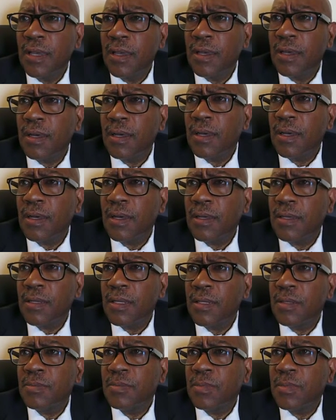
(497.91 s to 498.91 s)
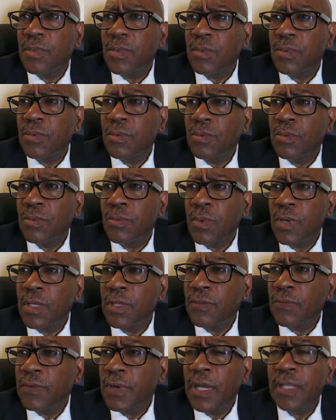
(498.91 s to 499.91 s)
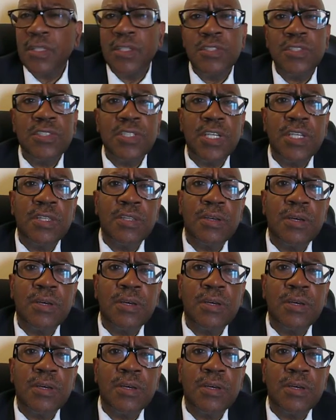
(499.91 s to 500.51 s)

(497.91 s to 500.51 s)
what he finally said,